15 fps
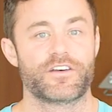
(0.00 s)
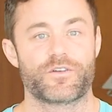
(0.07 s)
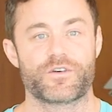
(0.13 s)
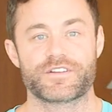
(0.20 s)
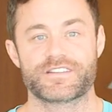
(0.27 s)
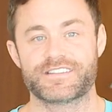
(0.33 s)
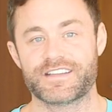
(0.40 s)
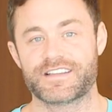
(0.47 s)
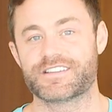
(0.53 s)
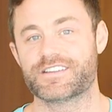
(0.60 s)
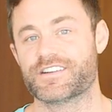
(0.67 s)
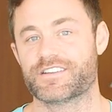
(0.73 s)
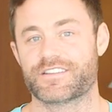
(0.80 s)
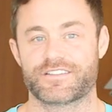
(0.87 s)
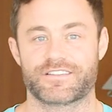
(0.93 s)
or six
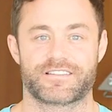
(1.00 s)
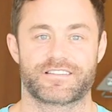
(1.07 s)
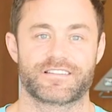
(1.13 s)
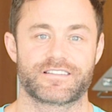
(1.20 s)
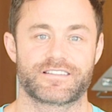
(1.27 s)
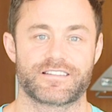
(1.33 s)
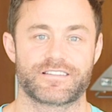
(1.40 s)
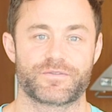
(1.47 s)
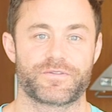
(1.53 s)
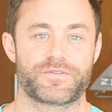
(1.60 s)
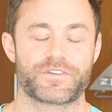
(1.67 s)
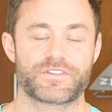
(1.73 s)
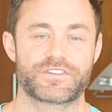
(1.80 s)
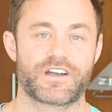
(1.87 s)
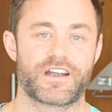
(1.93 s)
years since we
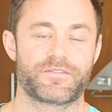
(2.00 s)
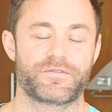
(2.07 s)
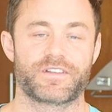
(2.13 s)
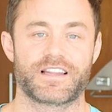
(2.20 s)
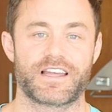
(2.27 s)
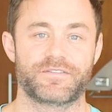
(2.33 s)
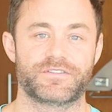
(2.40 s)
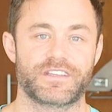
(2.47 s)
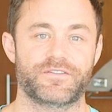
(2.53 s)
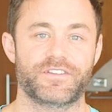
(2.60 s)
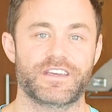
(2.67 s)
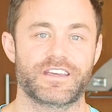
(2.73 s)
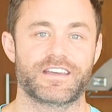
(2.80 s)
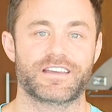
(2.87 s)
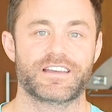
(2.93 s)
first started Fit
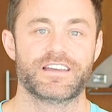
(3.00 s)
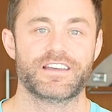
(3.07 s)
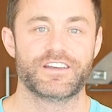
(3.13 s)
TV,